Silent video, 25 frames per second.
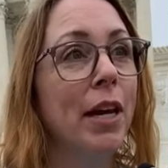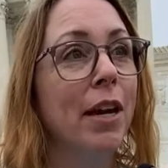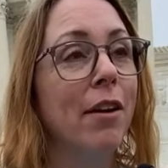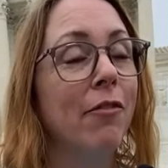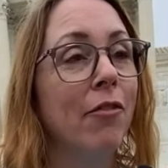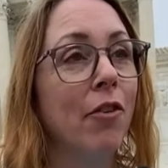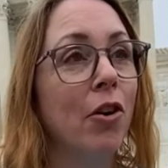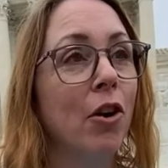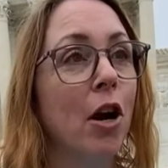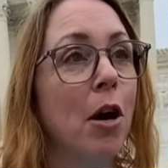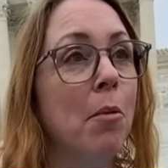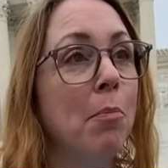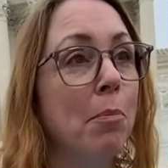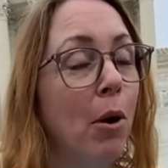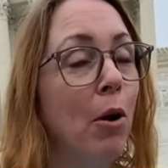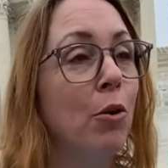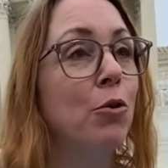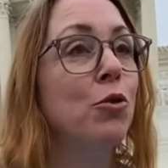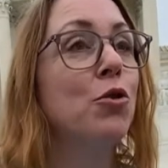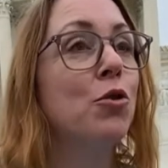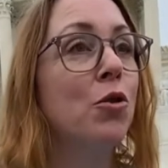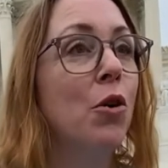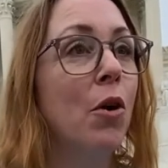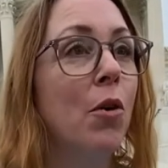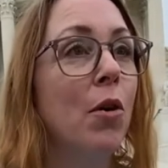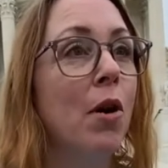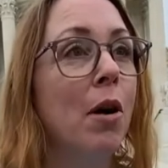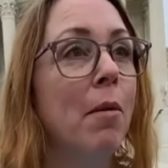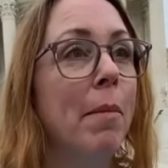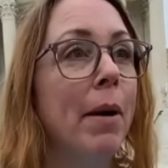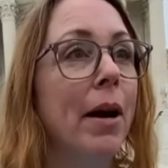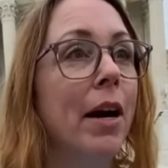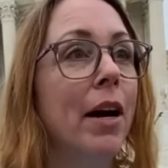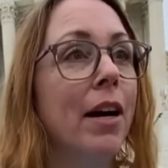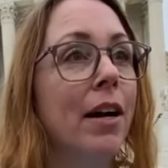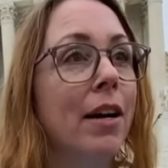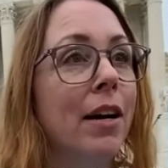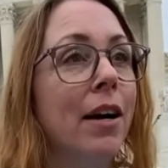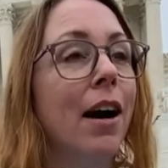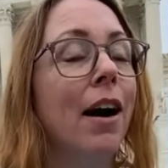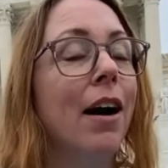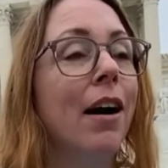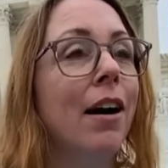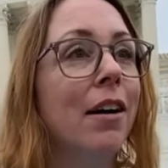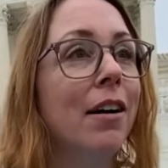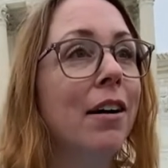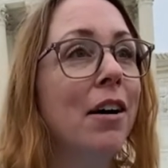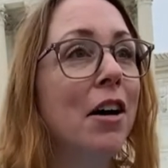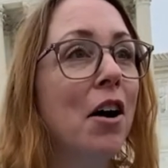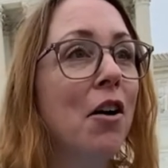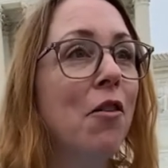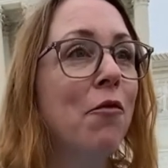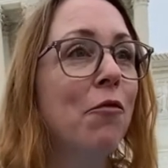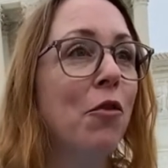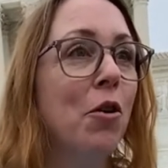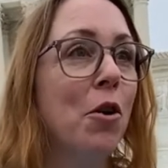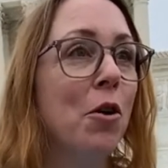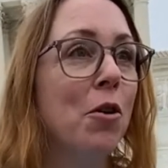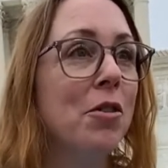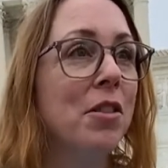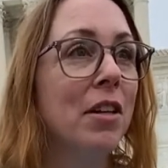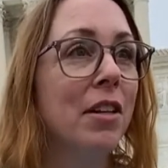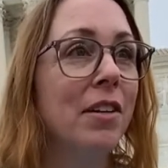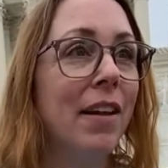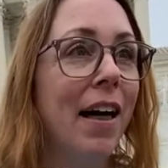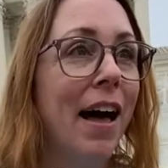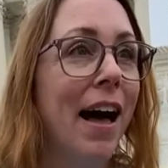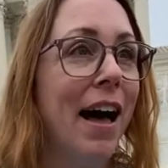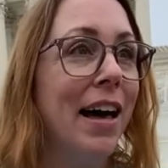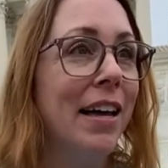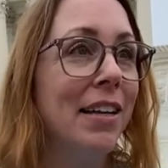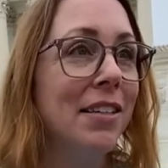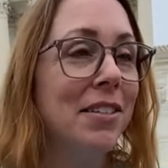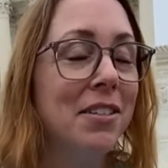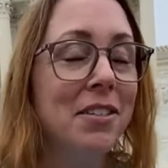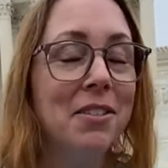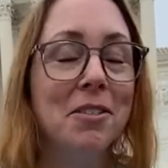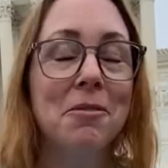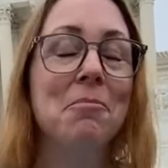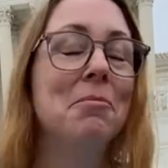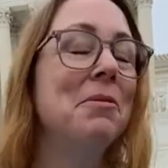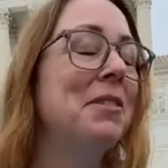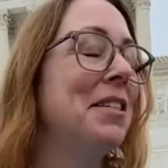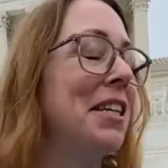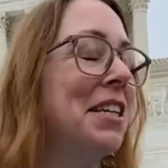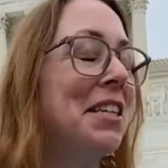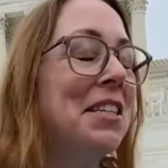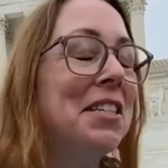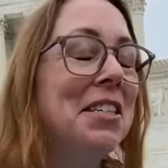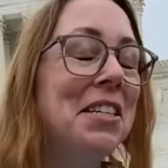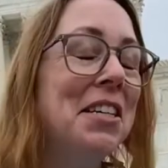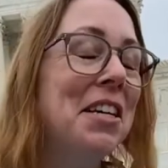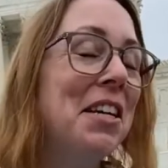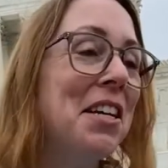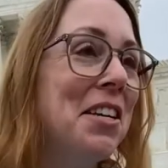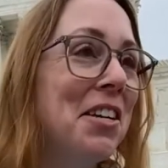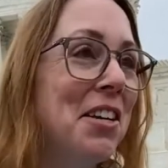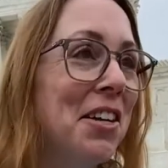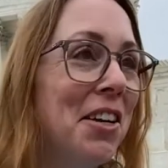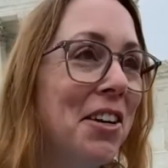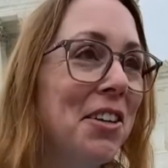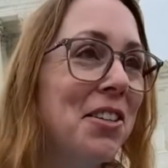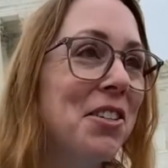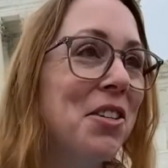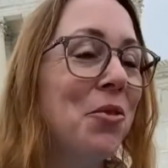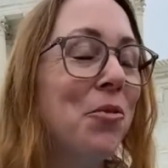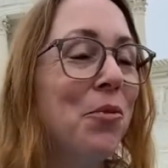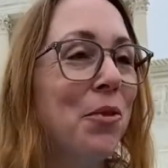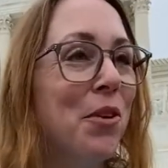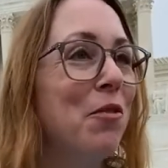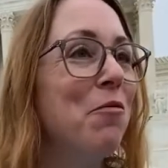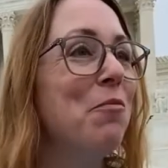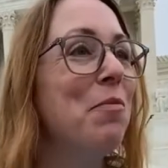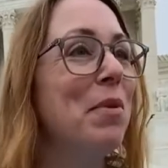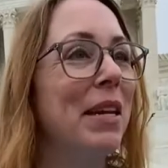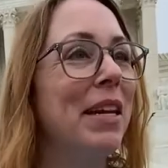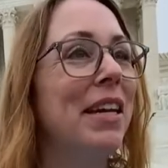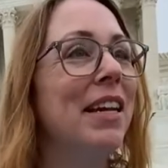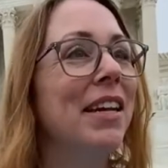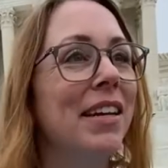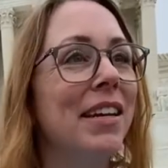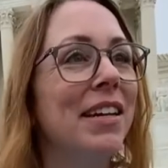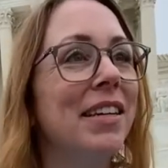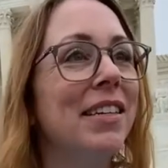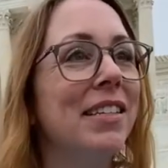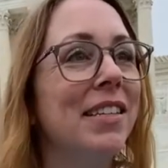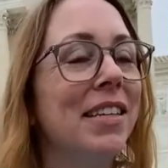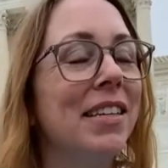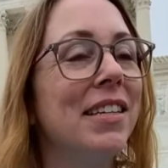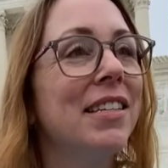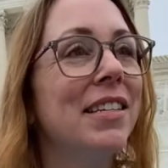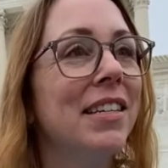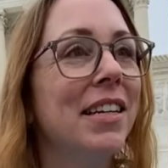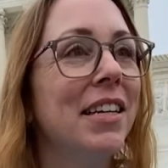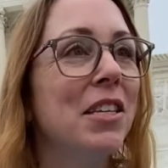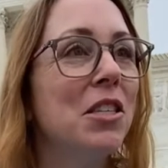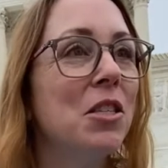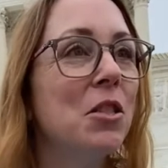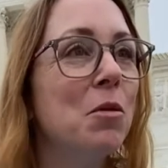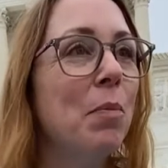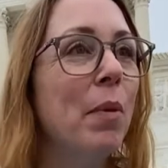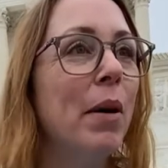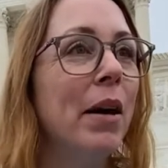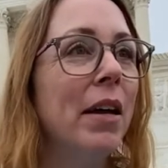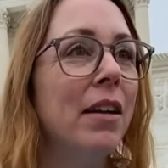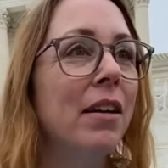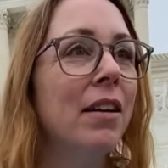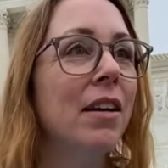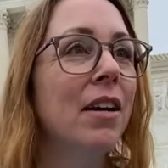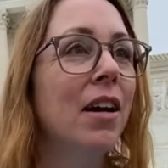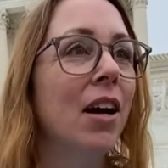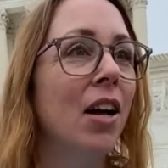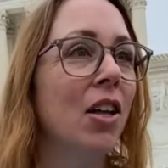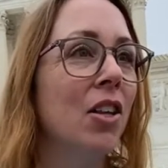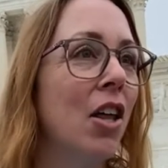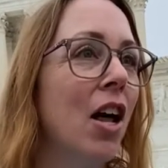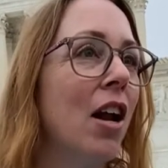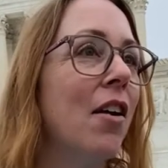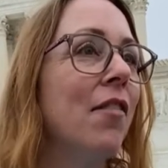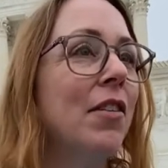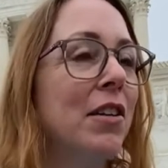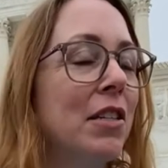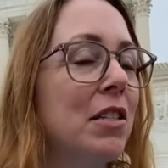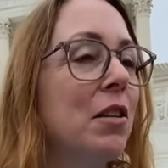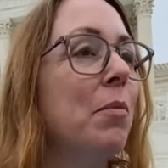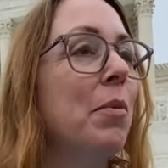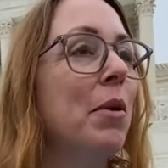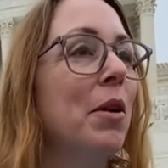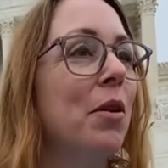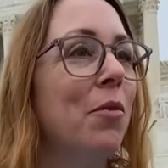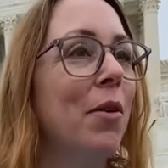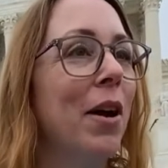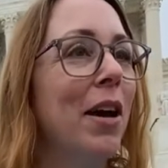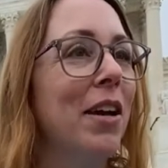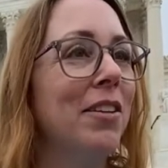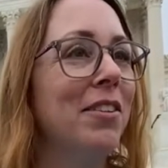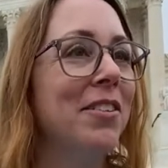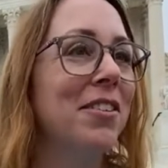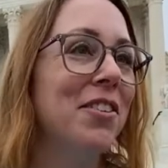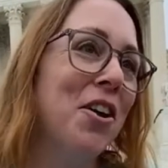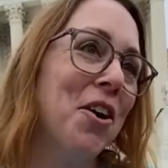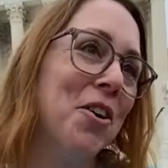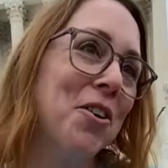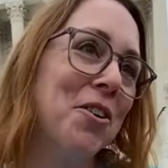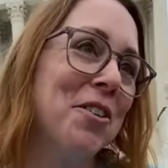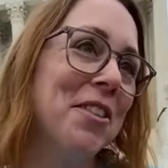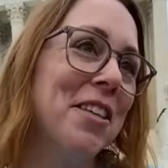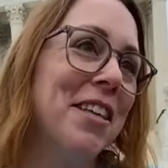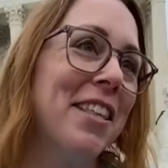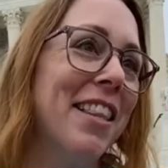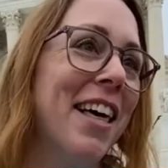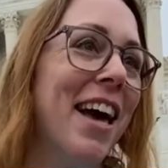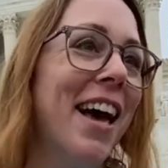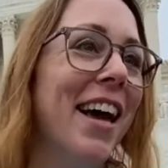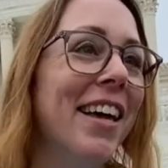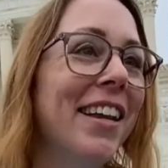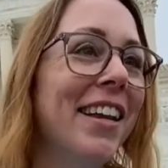for a post-Roe America for the last 16 years that we've been in existence, but a lot of us have been around longer than that.